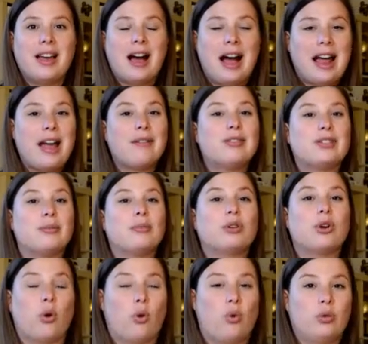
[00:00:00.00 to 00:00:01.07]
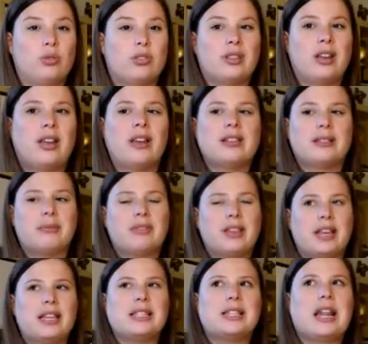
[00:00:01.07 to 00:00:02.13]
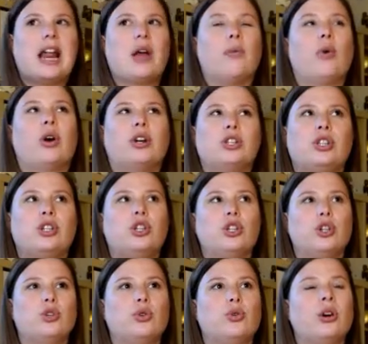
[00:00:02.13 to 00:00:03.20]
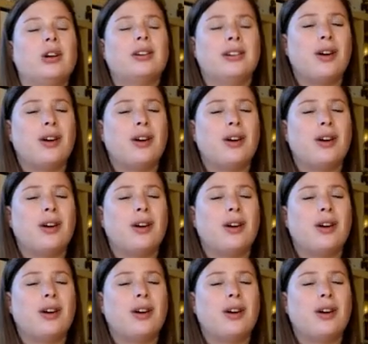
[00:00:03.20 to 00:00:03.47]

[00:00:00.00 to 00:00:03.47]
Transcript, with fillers: I have some goals, some things that I want to do